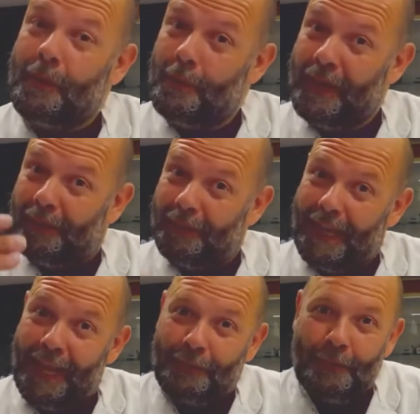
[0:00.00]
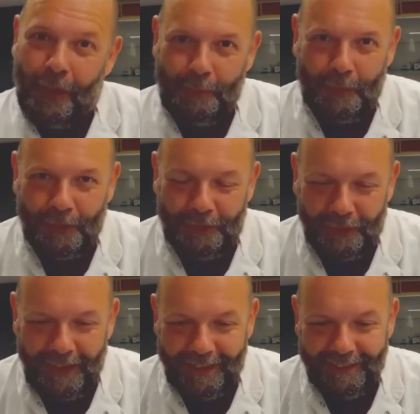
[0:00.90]
Well, I do hope you
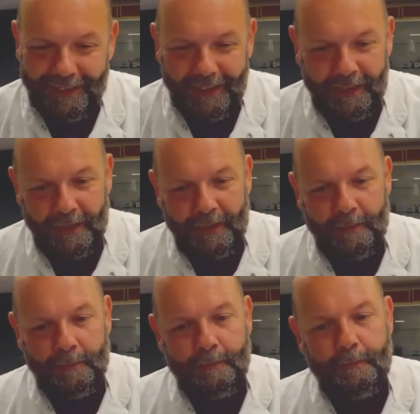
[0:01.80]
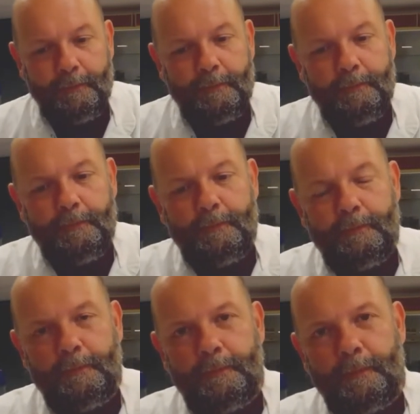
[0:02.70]
enjoy that. I
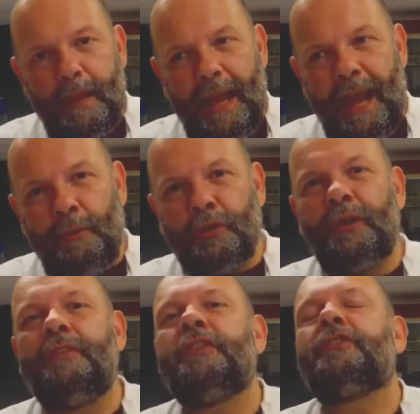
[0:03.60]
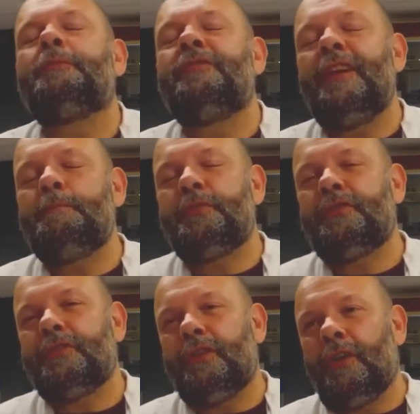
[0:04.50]
want to give you some
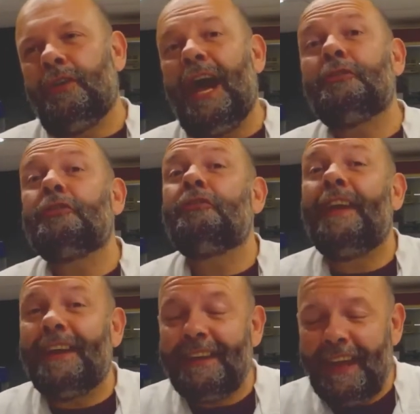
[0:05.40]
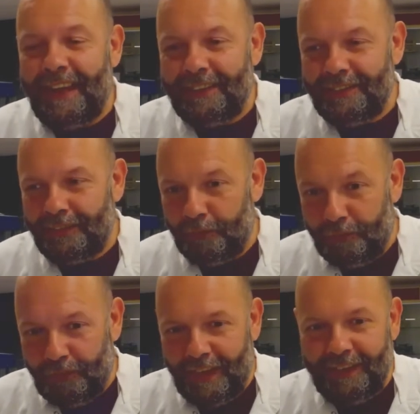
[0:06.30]
tips on how to recognize the
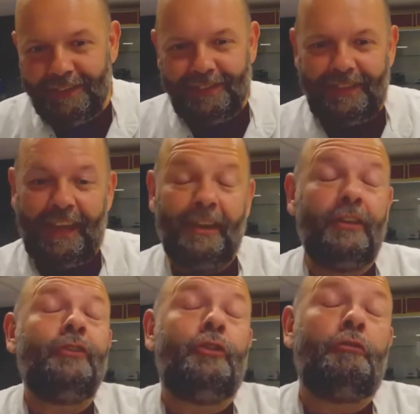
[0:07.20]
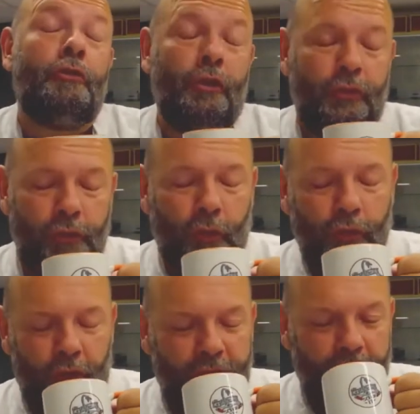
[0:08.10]
fakes and the
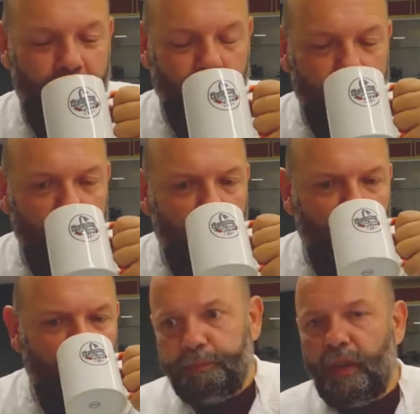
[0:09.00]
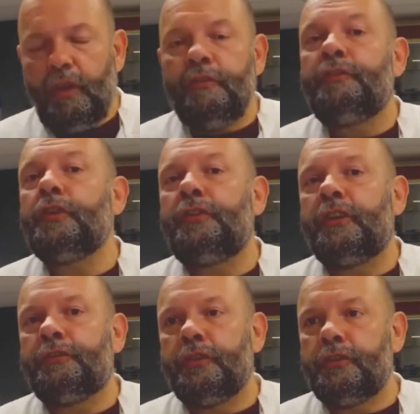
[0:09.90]
non-originals. First
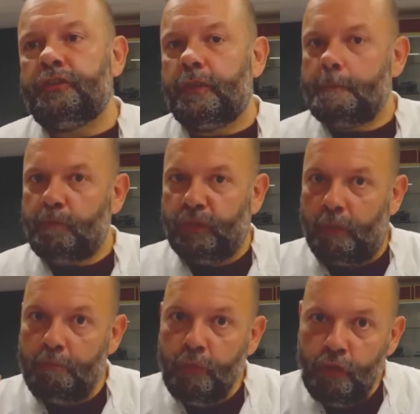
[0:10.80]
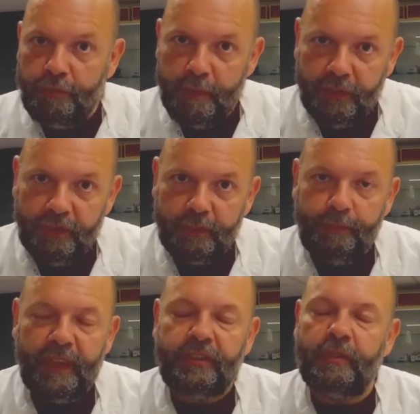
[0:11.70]
things first, the movement
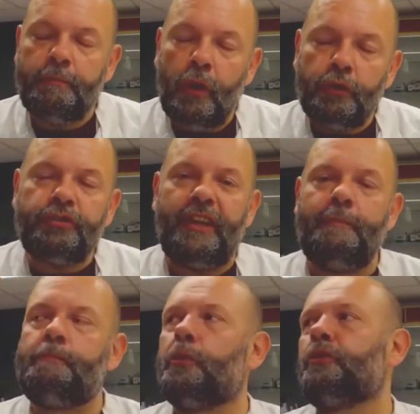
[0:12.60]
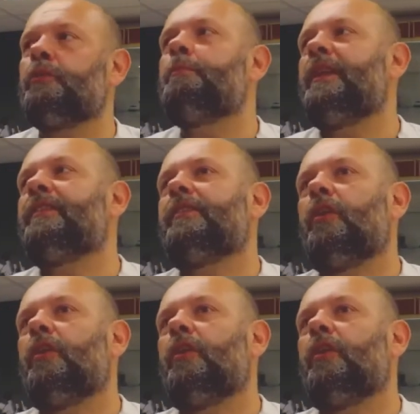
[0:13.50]
is the most important bit